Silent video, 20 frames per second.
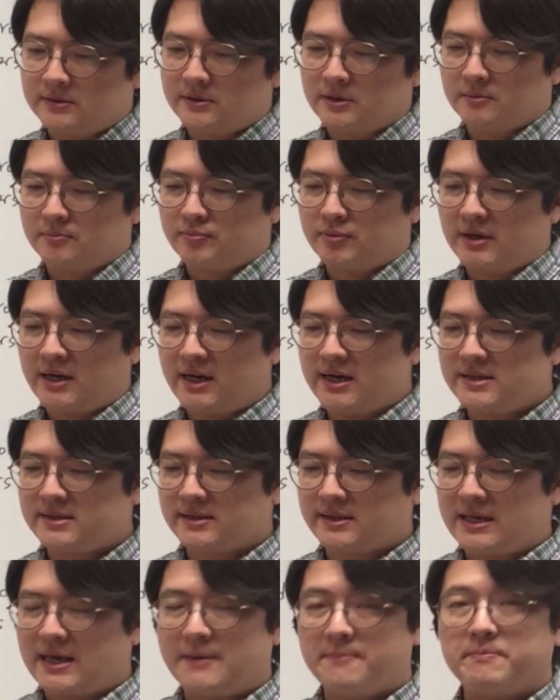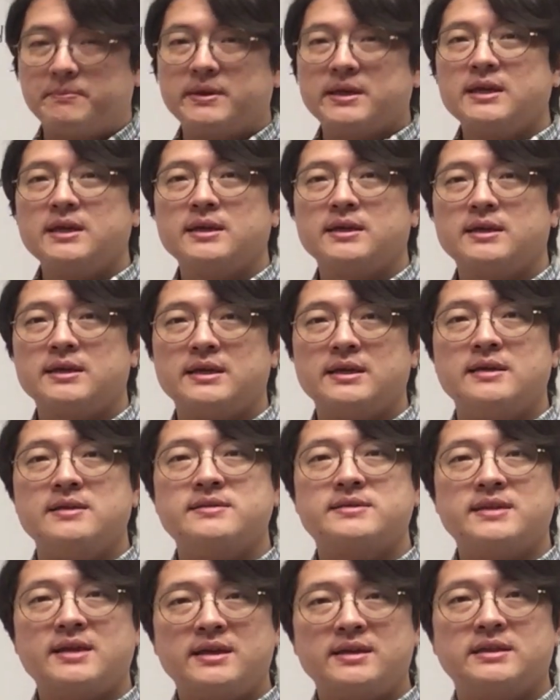so price can be
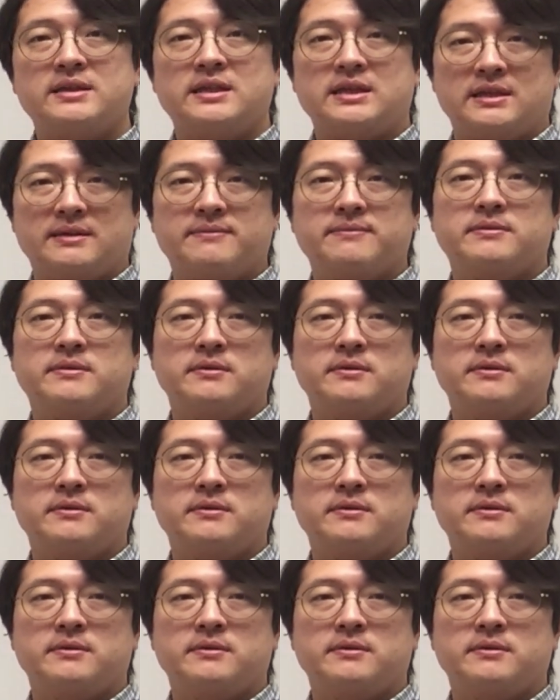incentive.